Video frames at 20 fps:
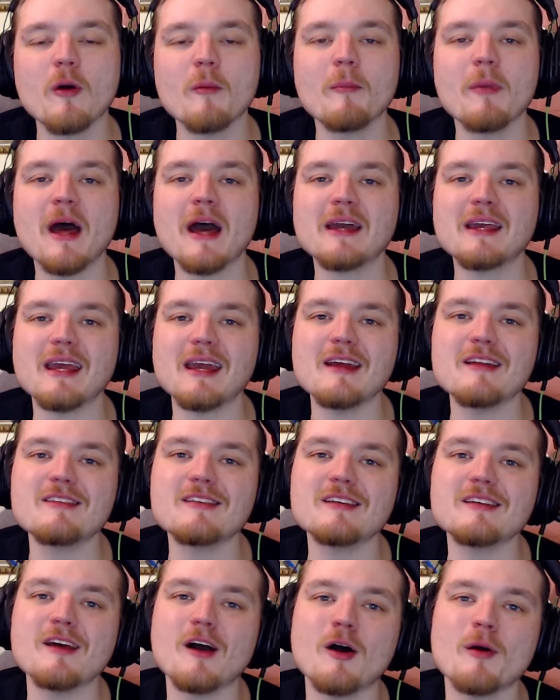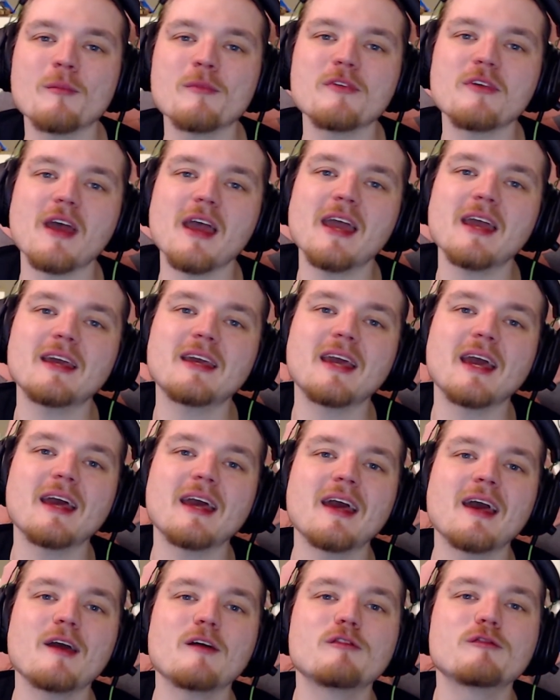back. It's Yums
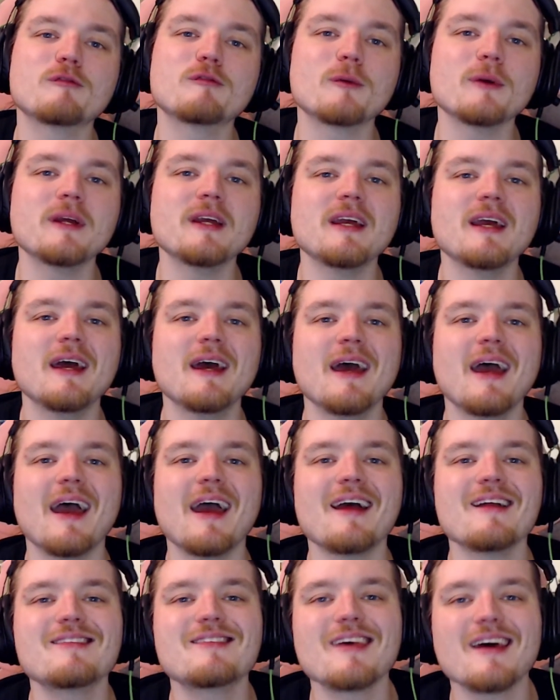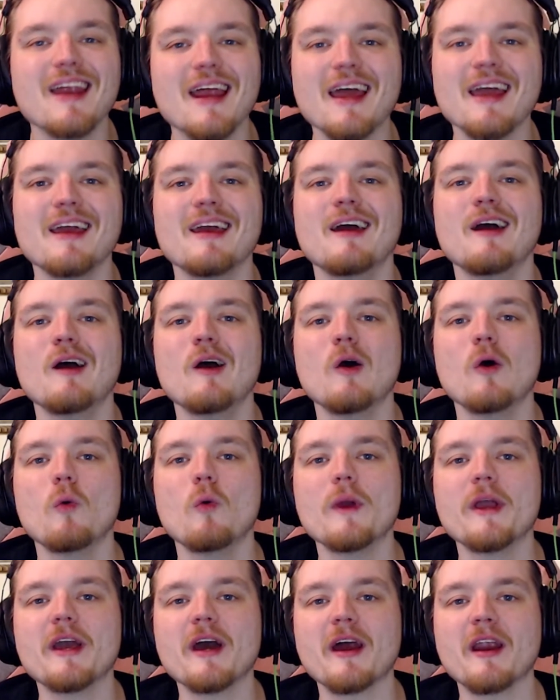aka Free, and today
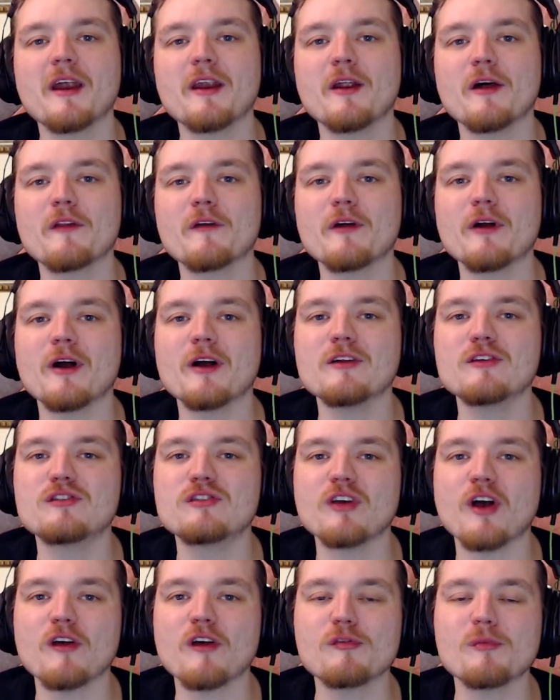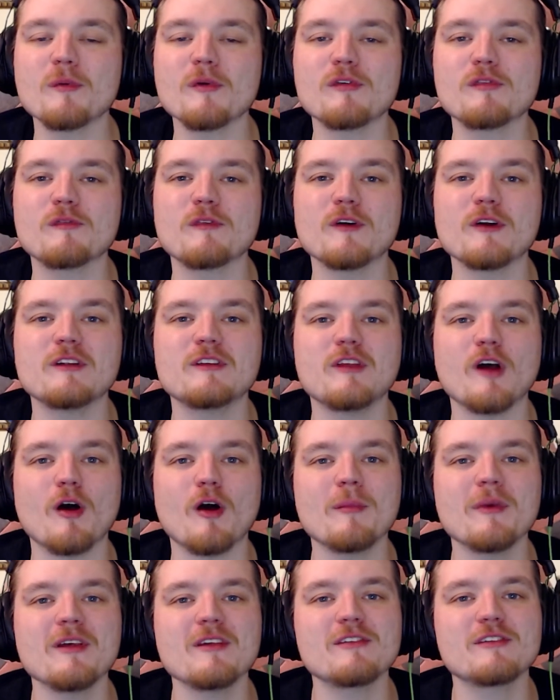we got another adjustments for
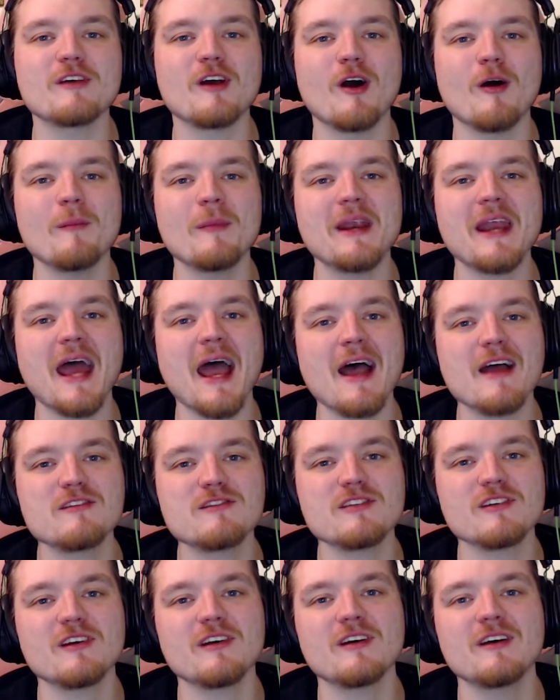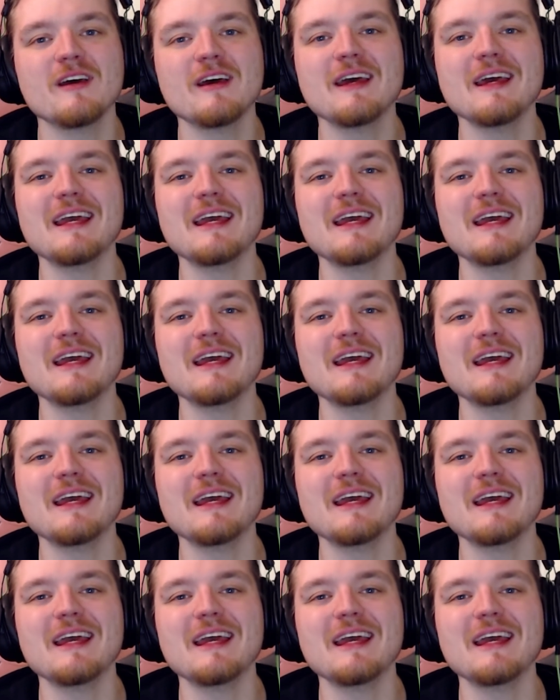dummies coming at you.